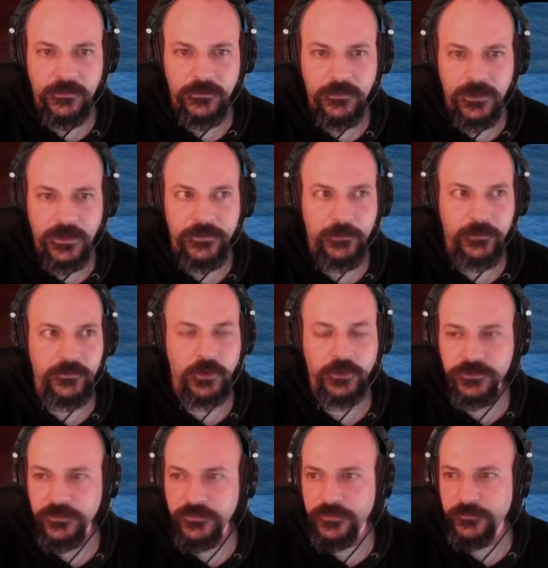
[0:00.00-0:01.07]
and then we've got
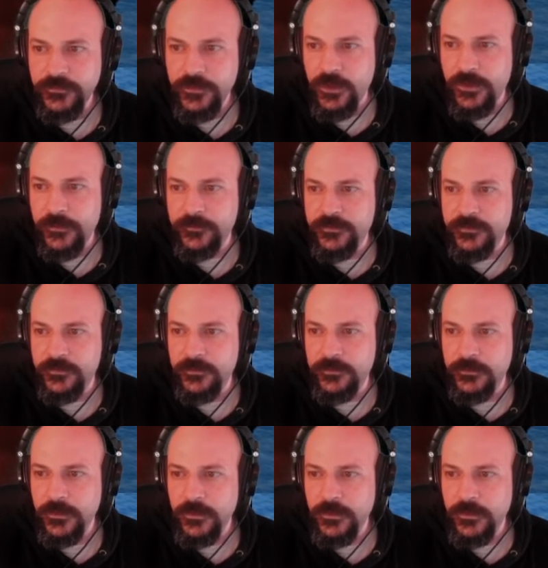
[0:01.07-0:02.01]
just enough time for